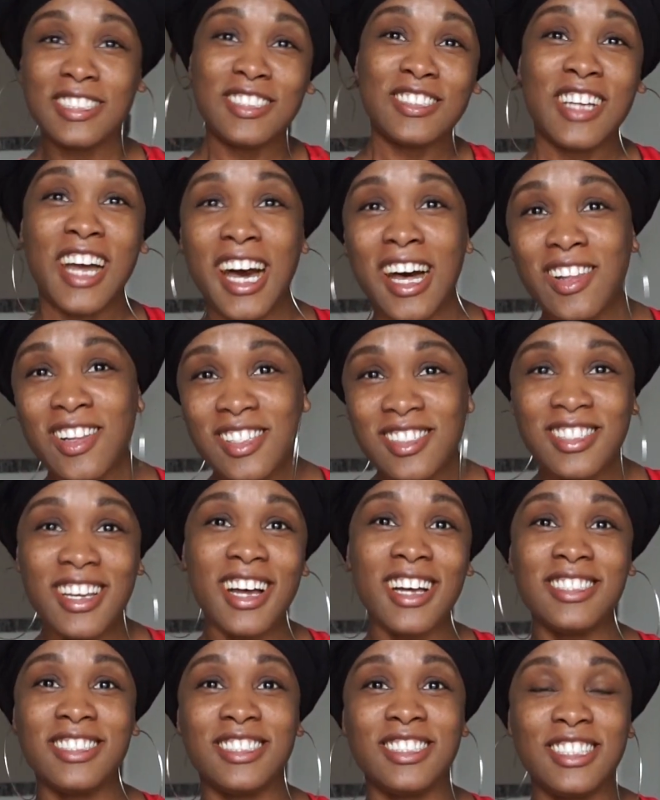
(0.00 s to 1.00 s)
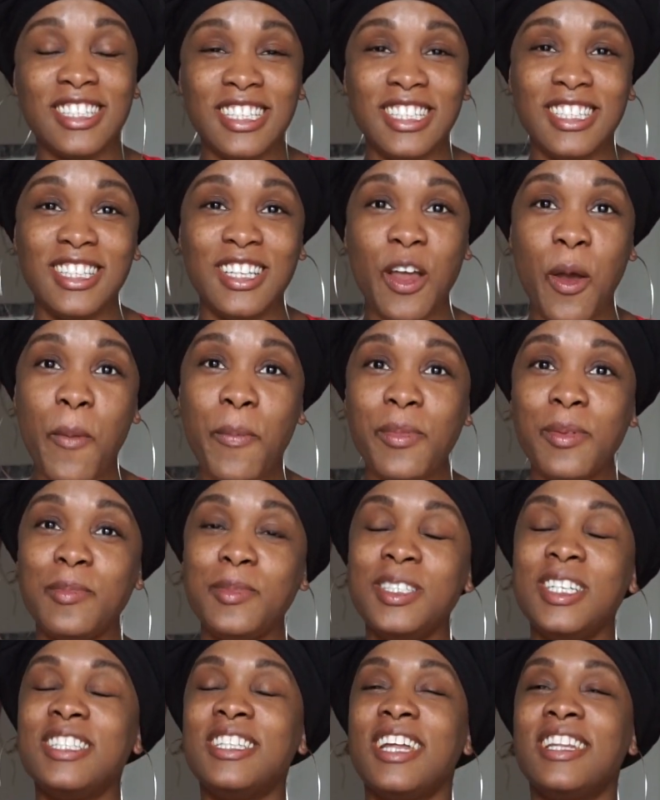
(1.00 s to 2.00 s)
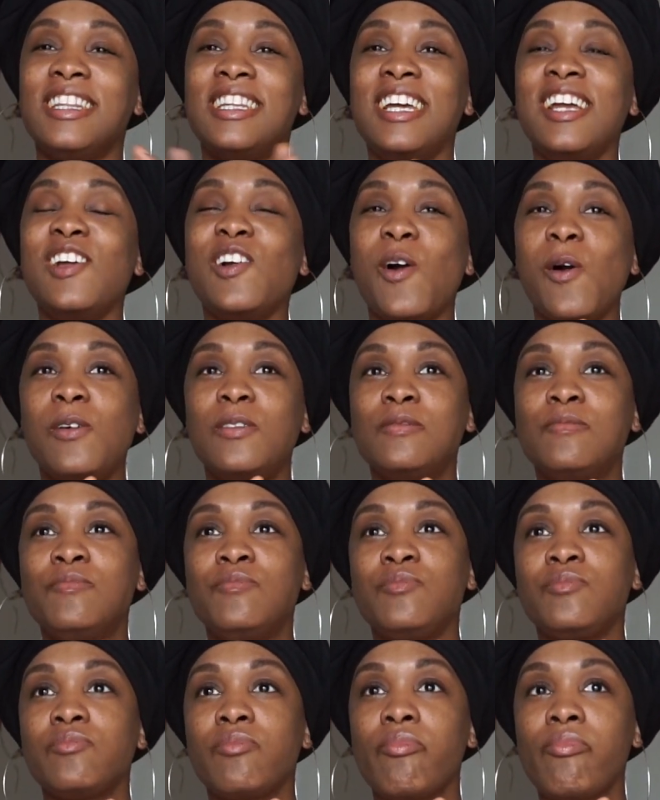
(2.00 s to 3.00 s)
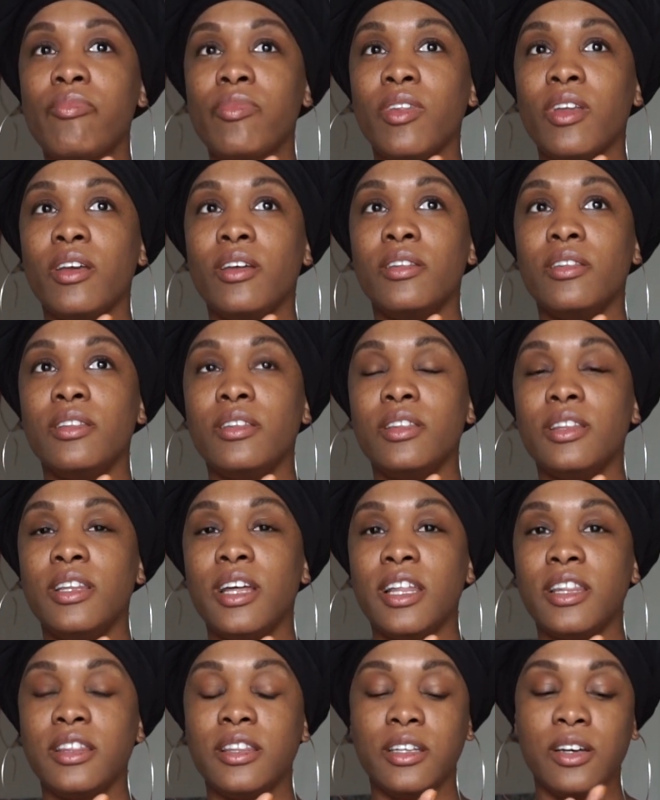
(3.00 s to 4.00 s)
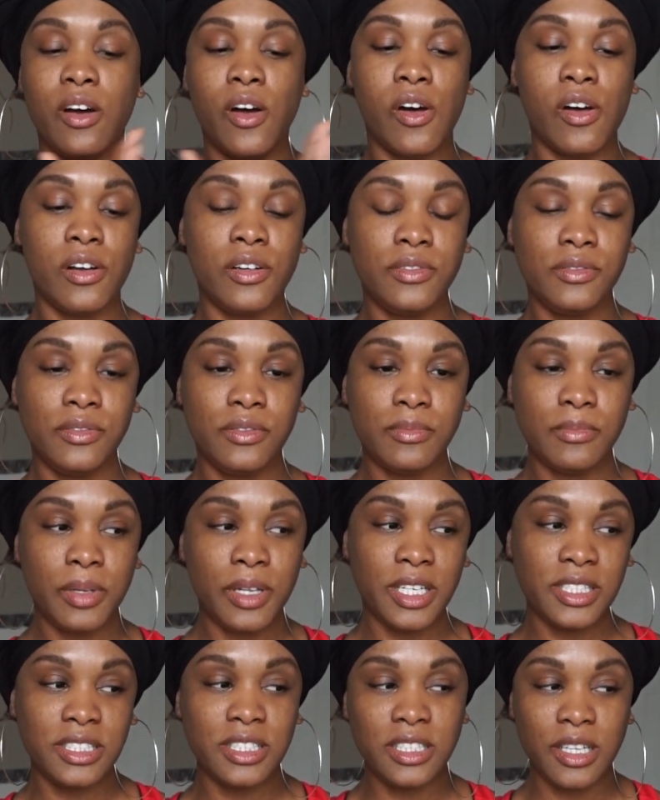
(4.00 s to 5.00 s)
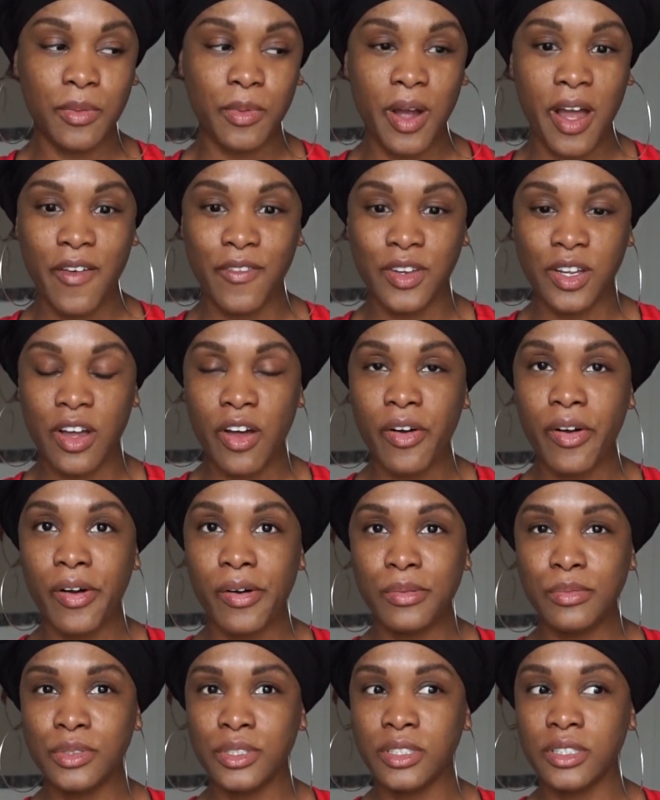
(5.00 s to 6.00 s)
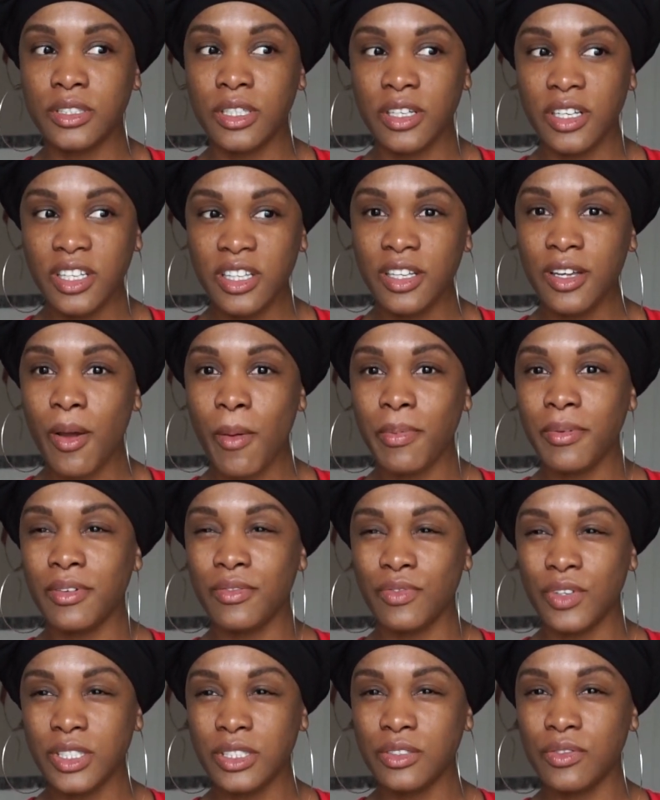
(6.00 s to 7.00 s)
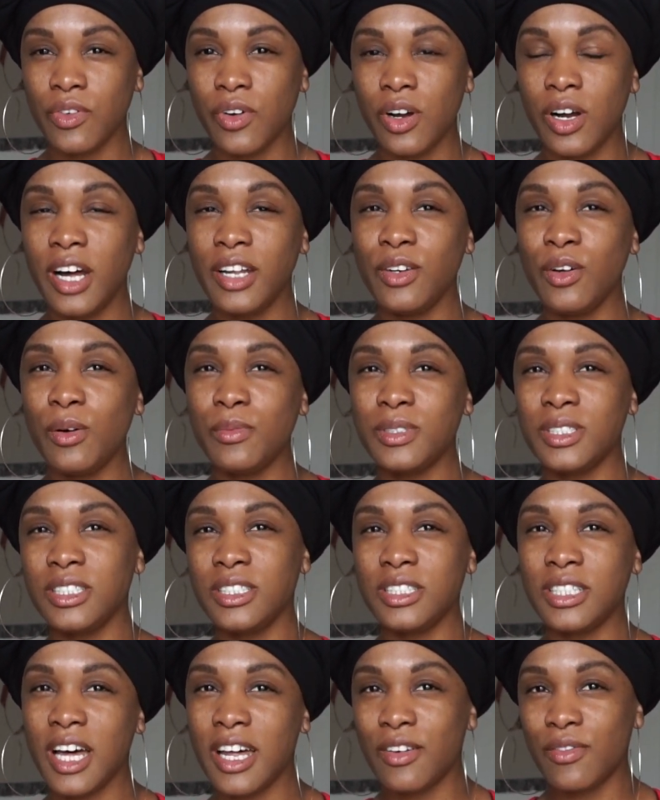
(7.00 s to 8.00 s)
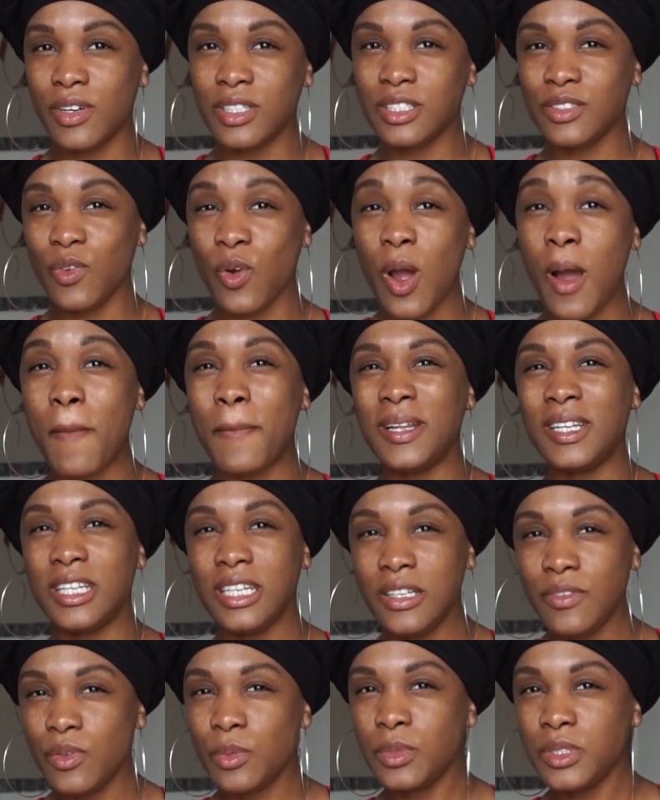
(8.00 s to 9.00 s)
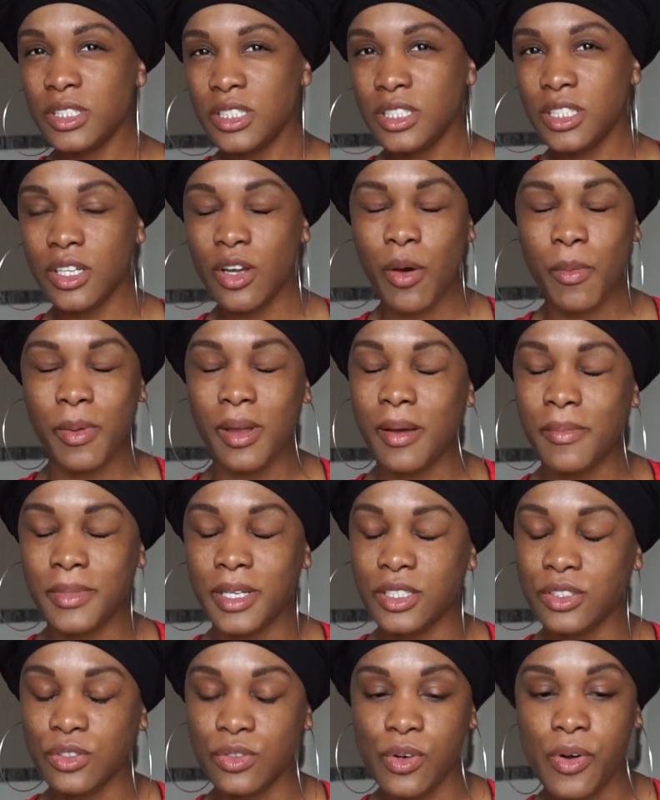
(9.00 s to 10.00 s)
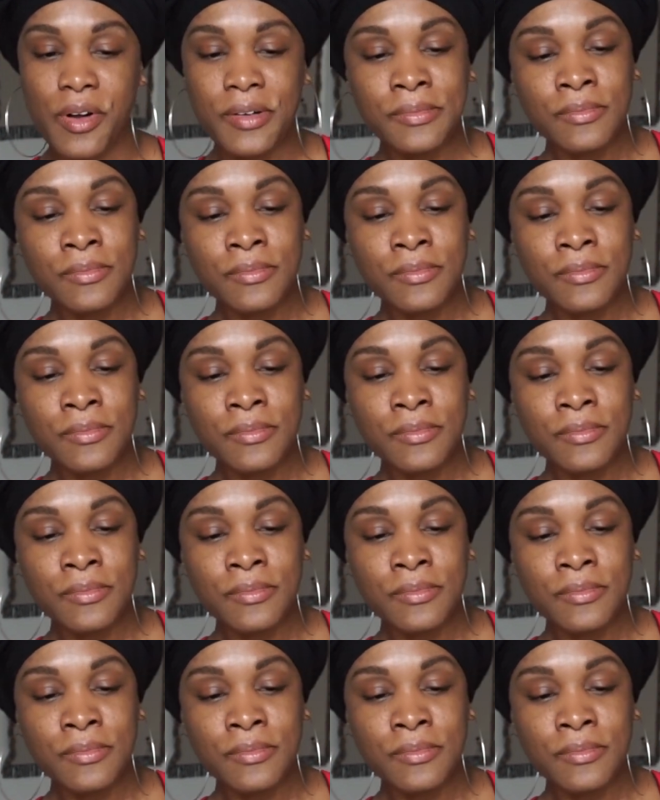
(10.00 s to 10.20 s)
how that ties into Ethiopian, because I think that the place that they were having a go-go was an Ethiopian restaurant. I know it was inside a restaurant. I believe it was Ethiopian. I'm not sure.